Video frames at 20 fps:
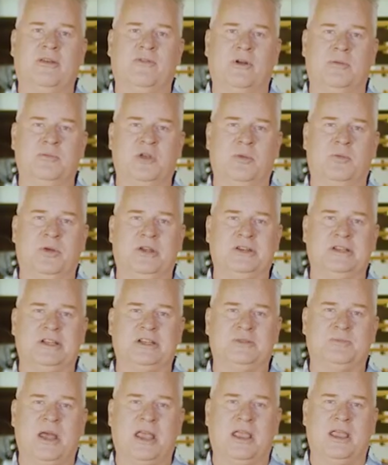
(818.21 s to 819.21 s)
from your
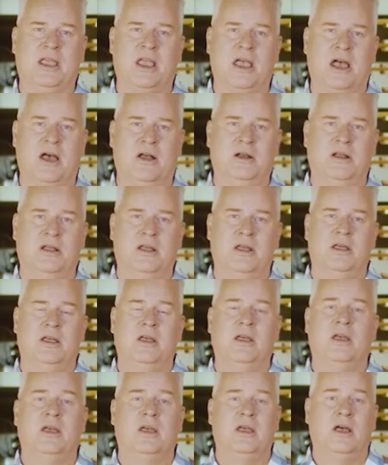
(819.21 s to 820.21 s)
business bank account.
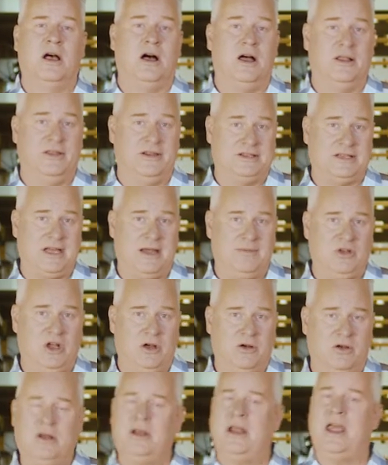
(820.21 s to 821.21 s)
On the same
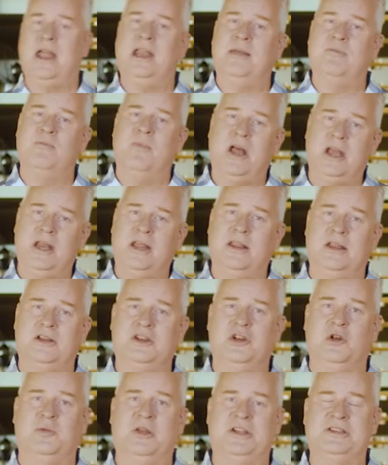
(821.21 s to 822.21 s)
token, any money that
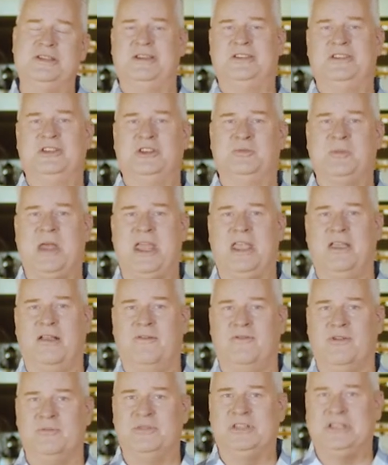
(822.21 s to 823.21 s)
your business is making
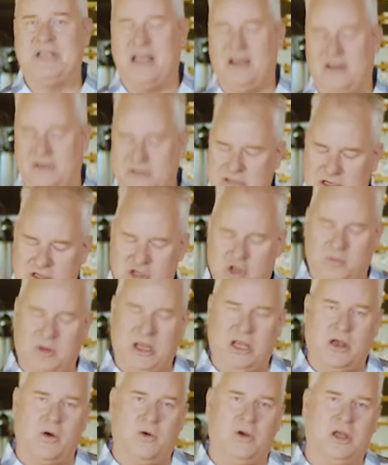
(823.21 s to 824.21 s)
from sales should be
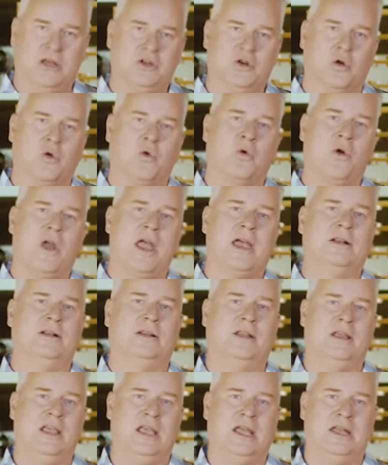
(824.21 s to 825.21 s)
going
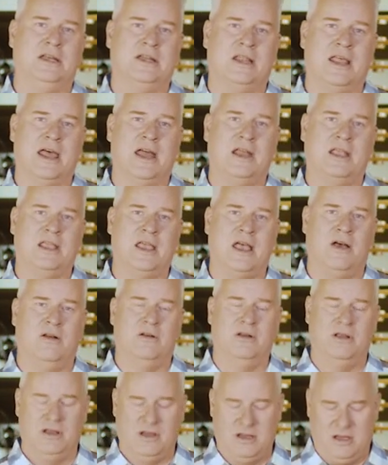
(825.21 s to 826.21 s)
directly into that account.
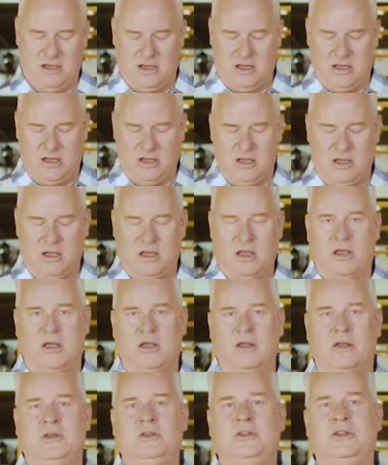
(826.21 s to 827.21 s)

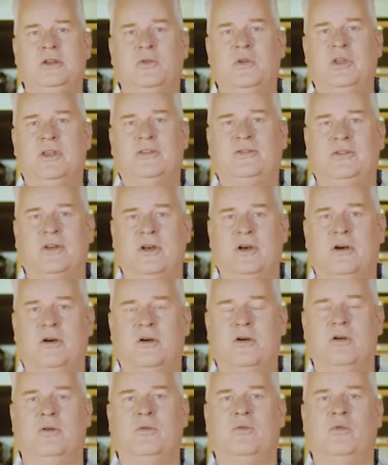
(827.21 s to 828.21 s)
Doing
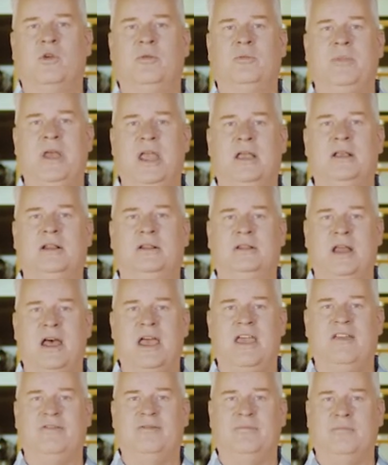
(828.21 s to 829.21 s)
so will make
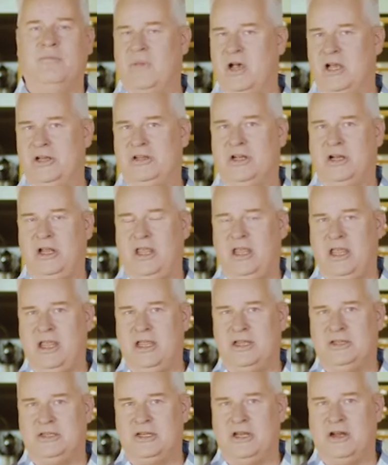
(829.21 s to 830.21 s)
life much
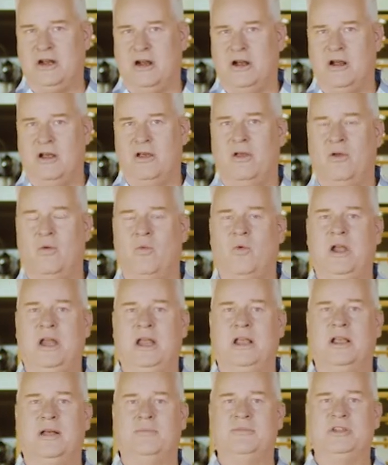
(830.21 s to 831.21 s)
easier when
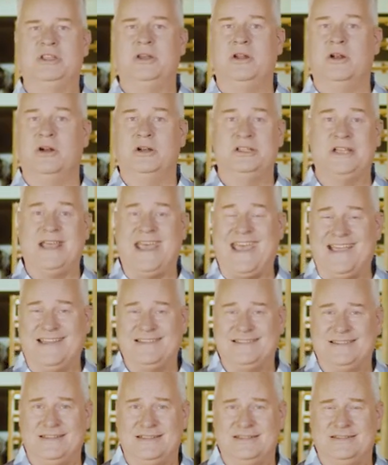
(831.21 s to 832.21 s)
it comes to your
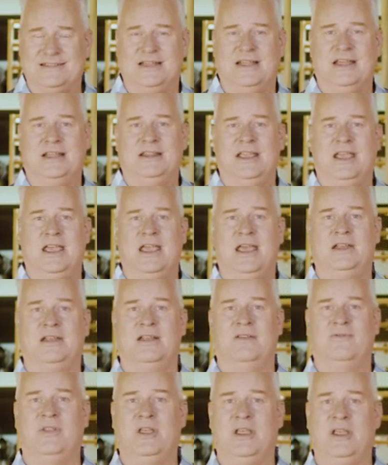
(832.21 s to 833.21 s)
taxes at the end
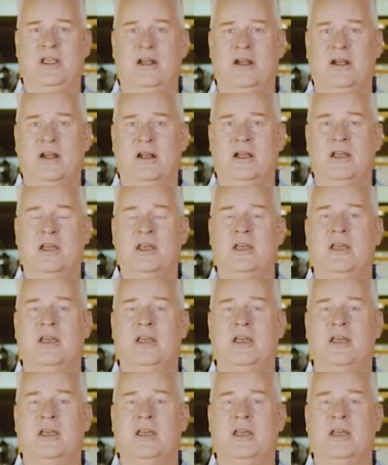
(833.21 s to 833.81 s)
of the year,